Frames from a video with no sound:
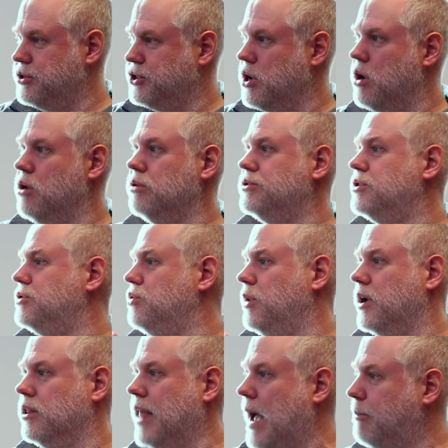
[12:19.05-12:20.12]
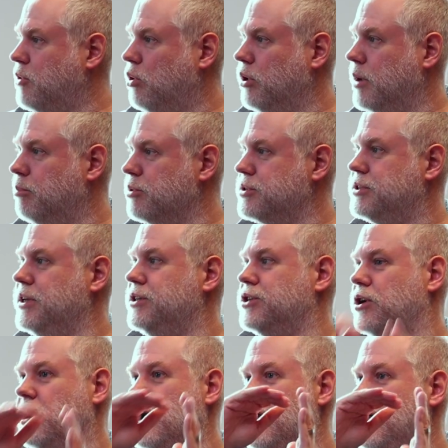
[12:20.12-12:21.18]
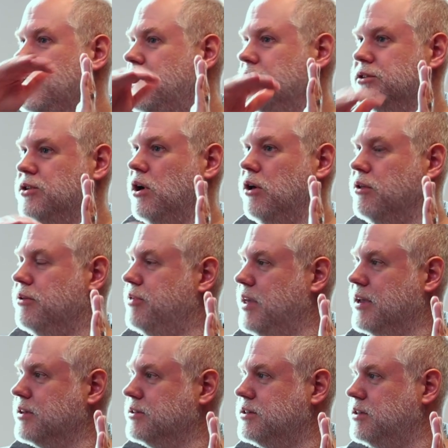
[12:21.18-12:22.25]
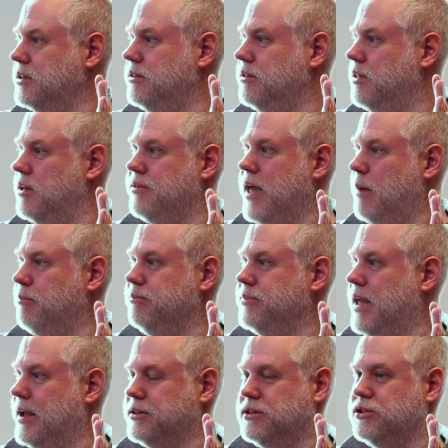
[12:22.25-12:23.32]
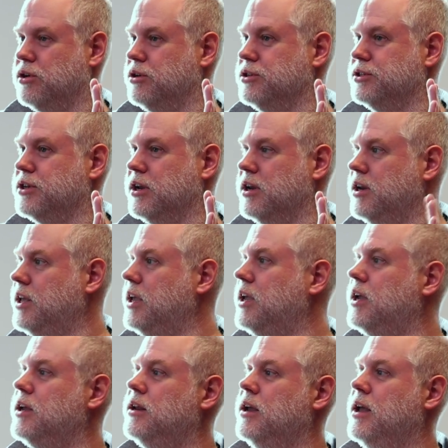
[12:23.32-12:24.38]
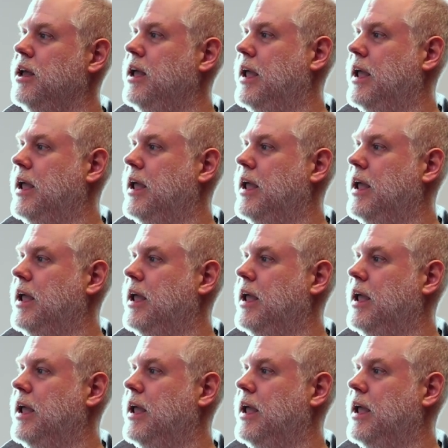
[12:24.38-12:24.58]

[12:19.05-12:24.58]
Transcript: Jones is doing a lap chole procedure, here's all the things that surgeon's going to need.